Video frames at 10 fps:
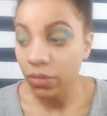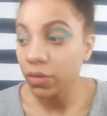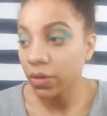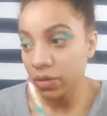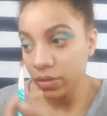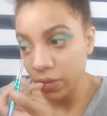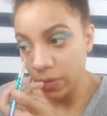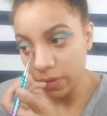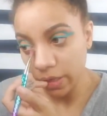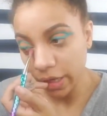You can
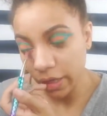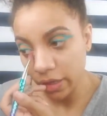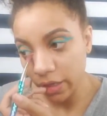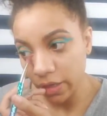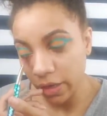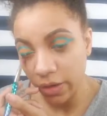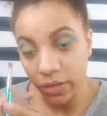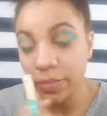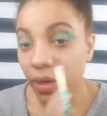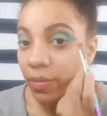totally add that down at
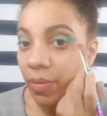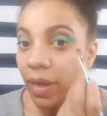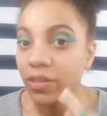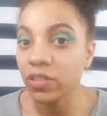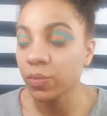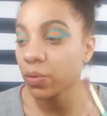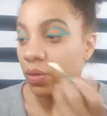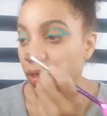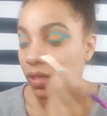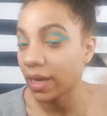the bottom. I might just
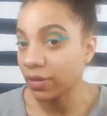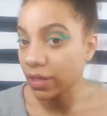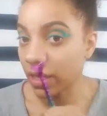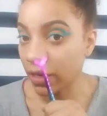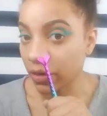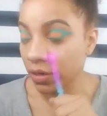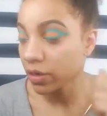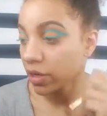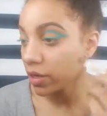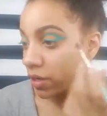pull it down in the inner
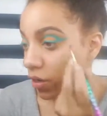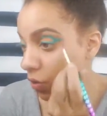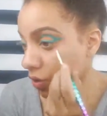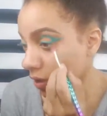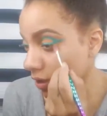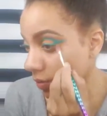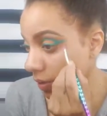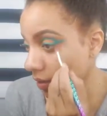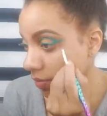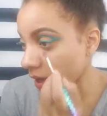corner at the
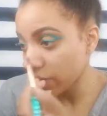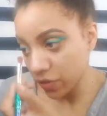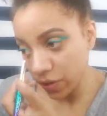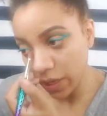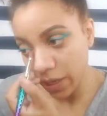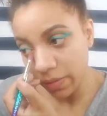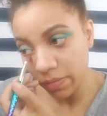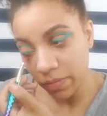bottom lash line,